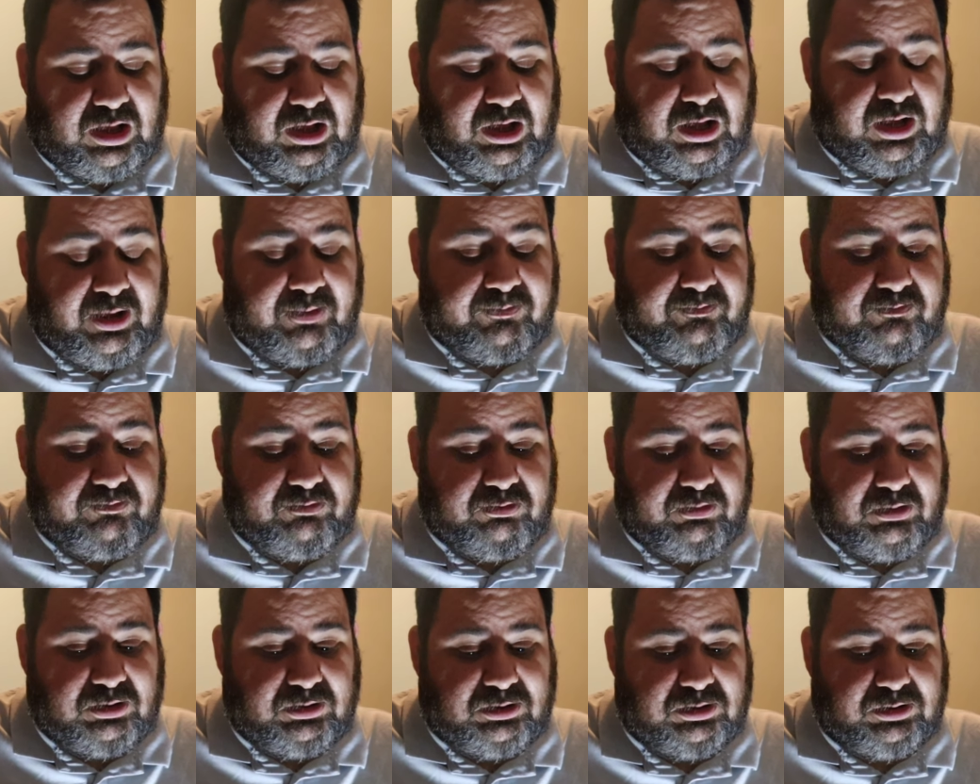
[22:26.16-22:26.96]

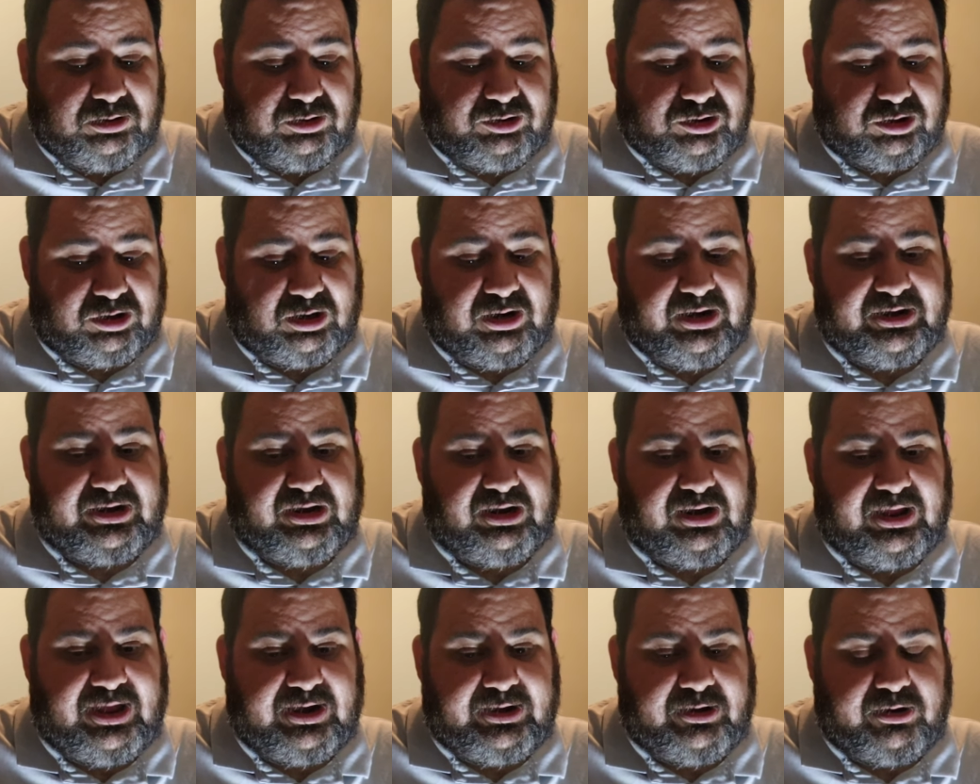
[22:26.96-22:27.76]
I'm trying
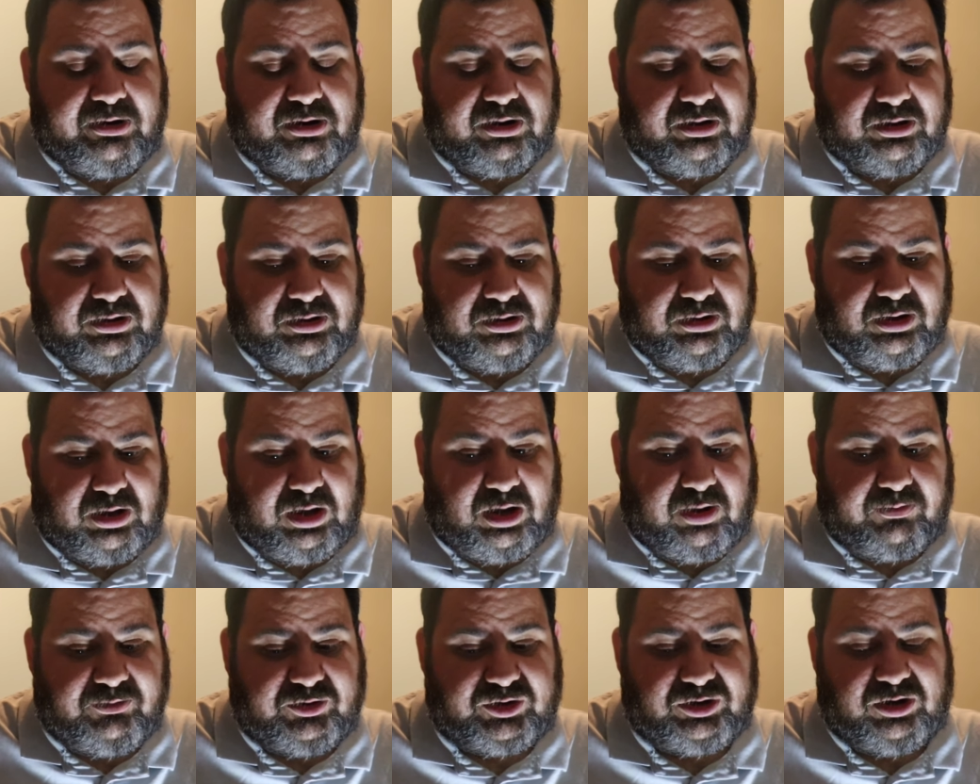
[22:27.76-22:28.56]

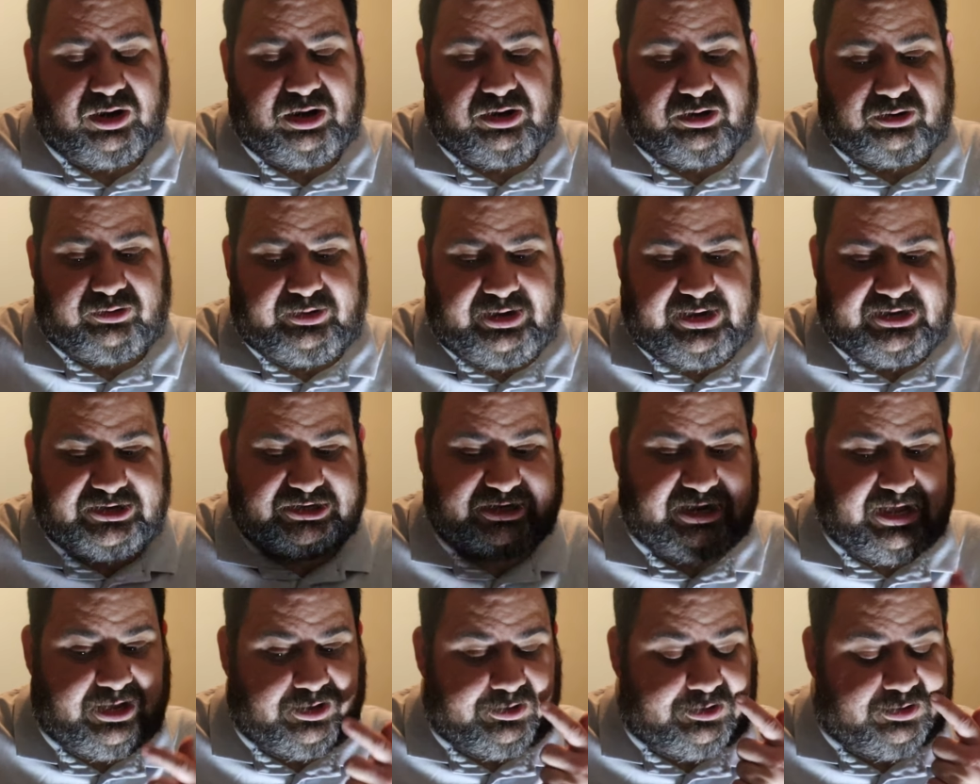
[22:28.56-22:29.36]
to
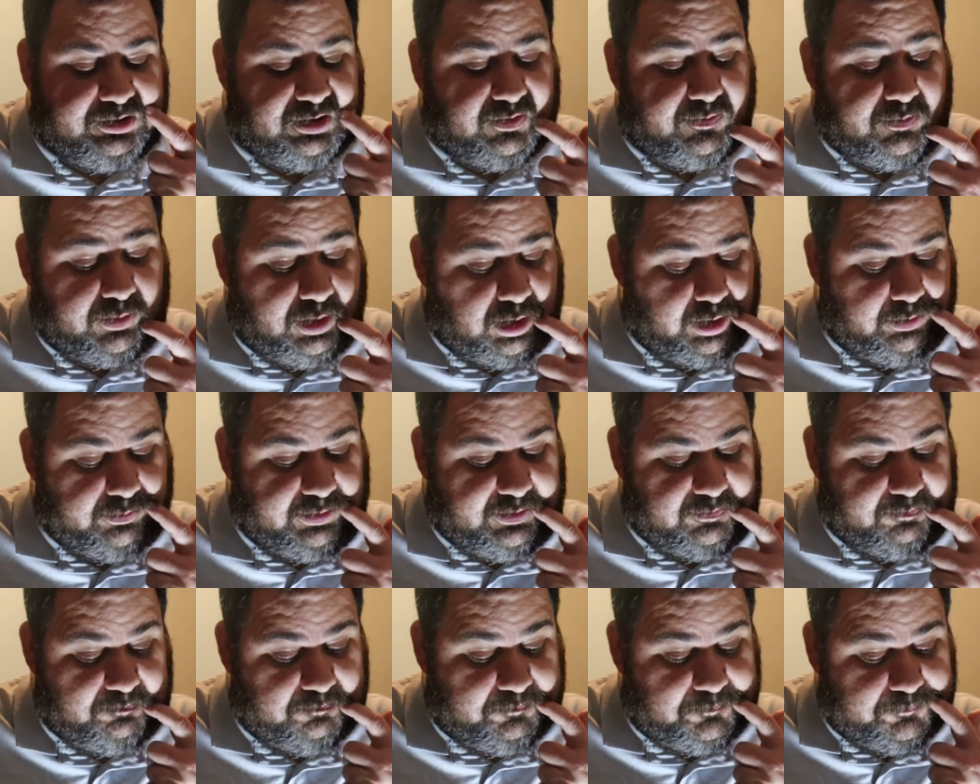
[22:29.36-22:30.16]
reach out at the
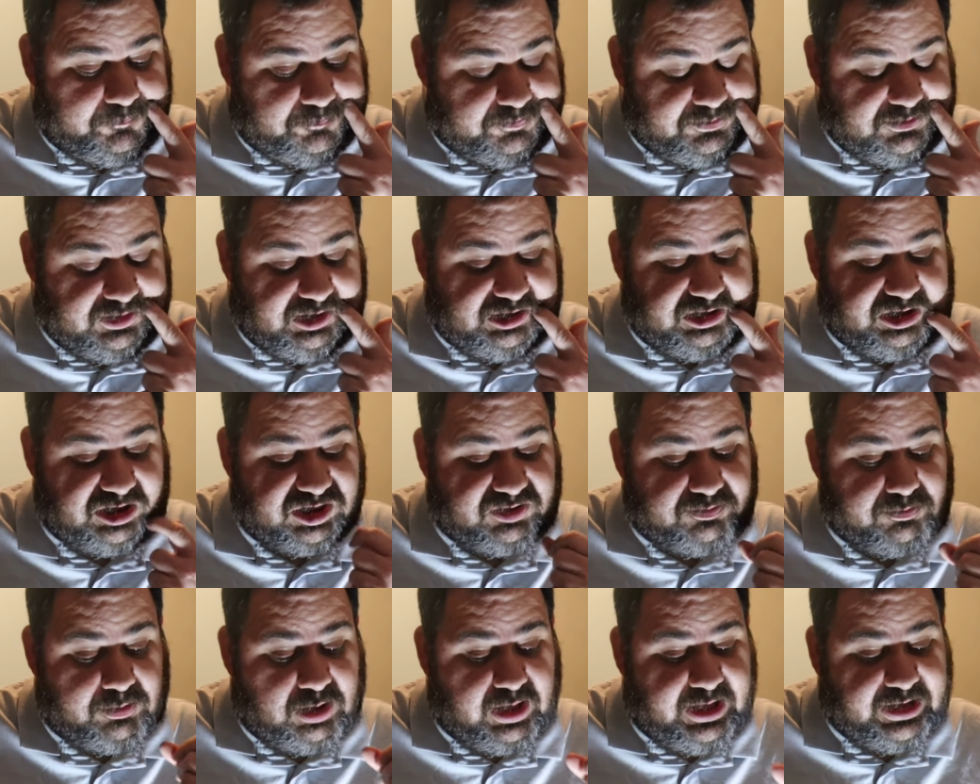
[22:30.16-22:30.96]
moment. This
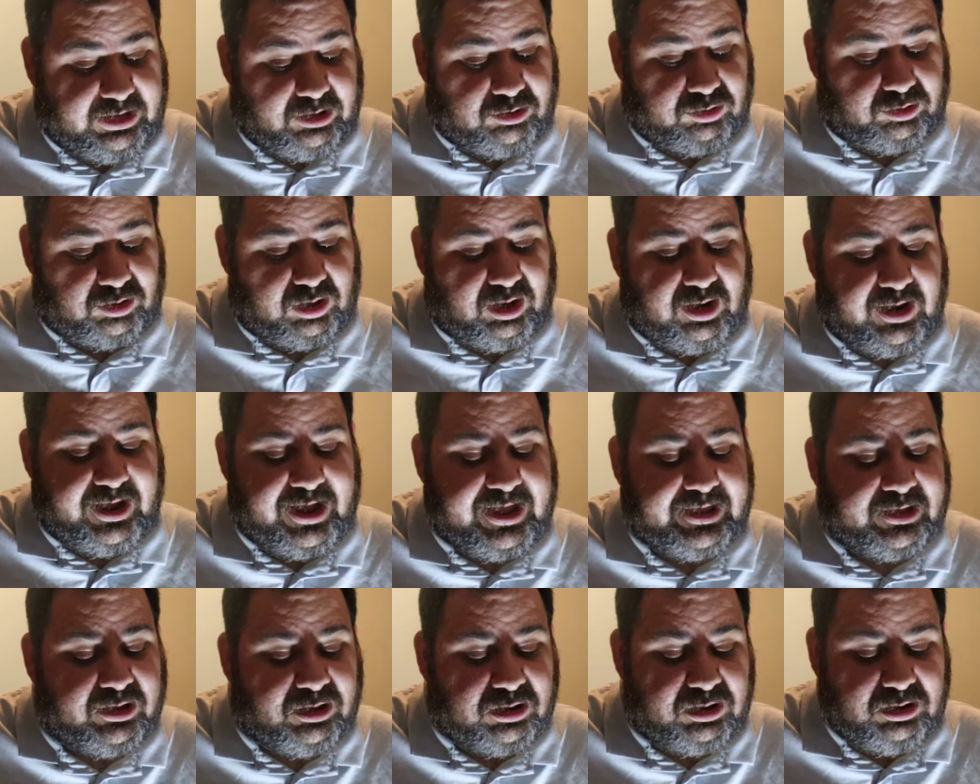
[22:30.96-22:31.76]
is my
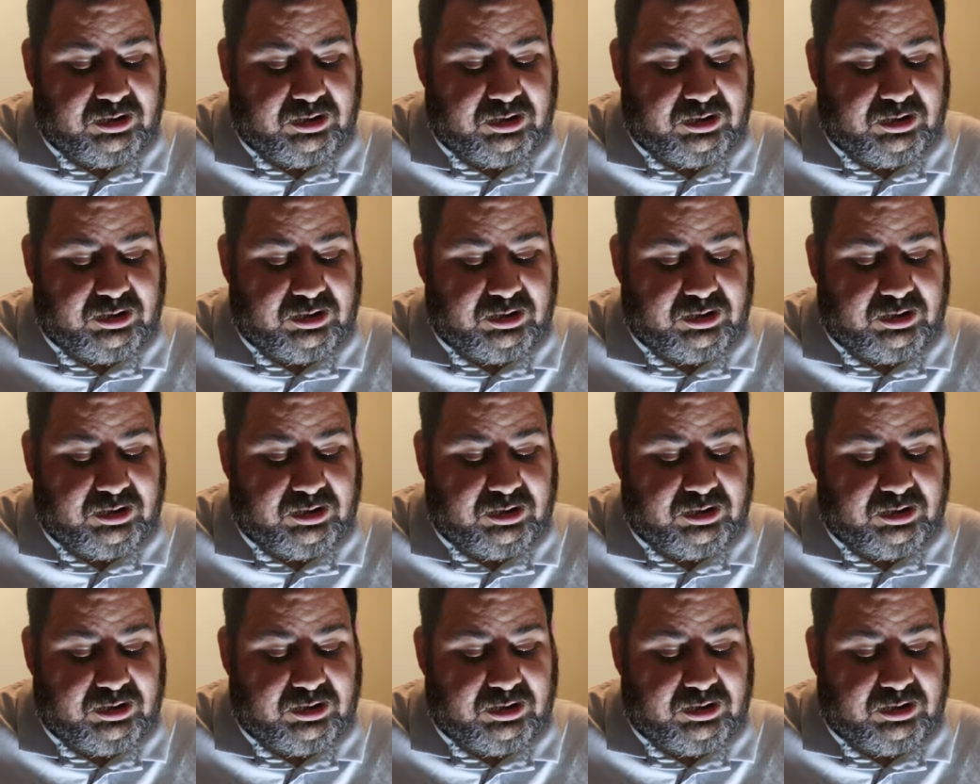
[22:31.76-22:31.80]
cry